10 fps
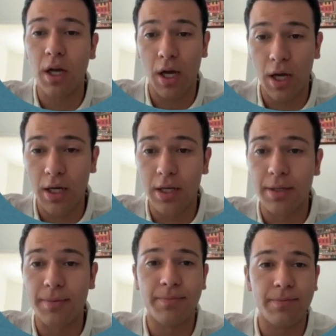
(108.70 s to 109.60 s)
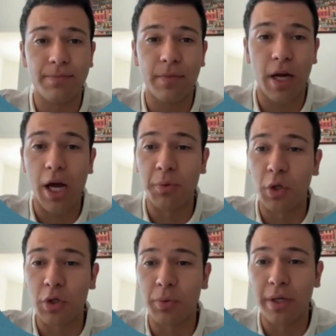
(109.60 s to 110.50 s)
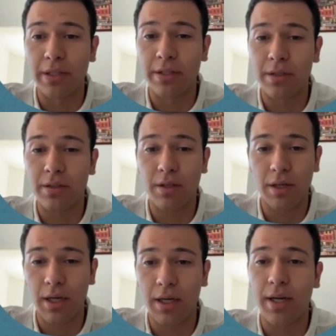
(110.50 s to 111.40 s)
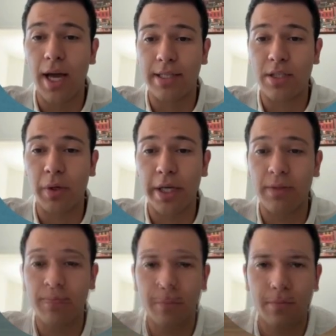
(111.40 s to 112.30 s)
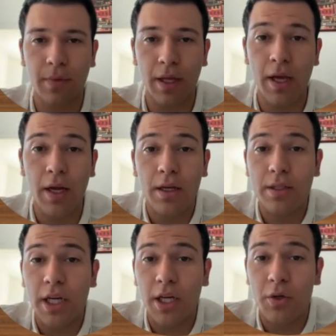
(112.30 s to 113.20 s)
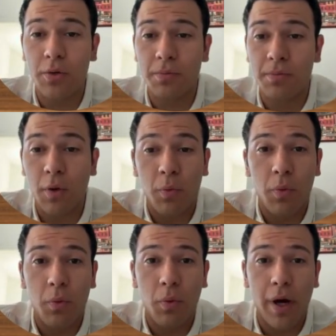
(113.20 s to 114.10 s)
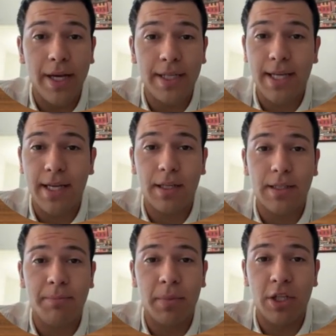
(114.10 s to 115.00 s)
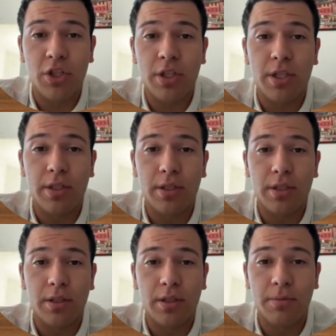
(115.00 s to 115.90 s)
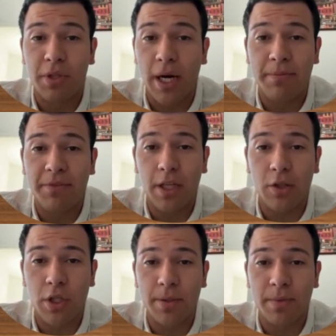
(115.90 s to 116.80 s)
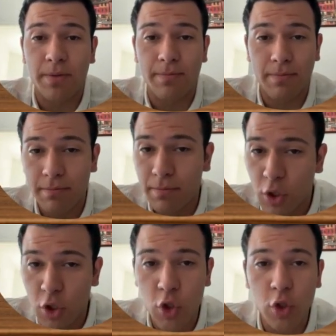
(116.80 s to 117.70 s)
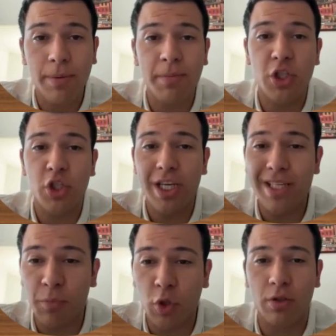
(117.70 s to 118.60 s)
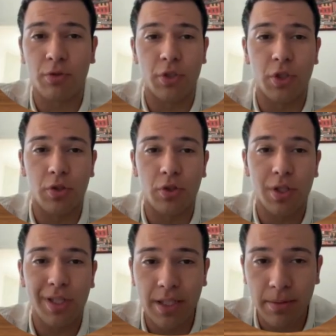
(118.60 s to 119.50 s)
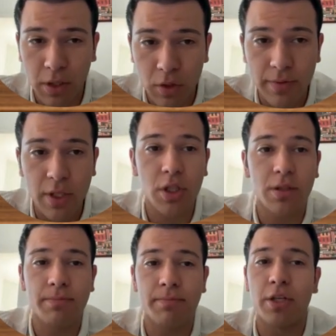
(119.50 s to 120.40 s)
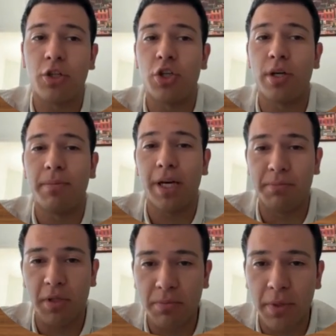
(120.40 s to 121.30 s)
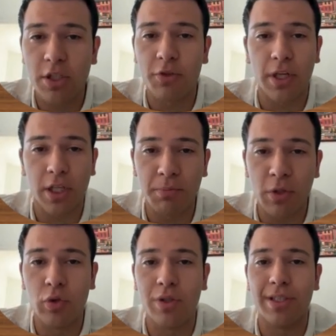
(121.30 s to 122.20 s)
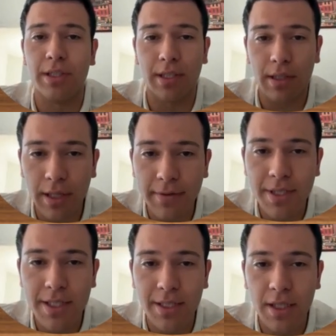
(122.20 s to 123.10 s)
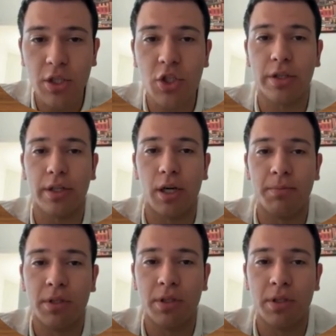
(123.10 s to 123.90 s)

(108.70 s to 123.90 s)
uh, I work with uh, at Squake. Now, uh, why exactly the PhD prep fellowship because doing a PhD is more than research. It's about vision, mentorship, and being part of a community that lifts each other up.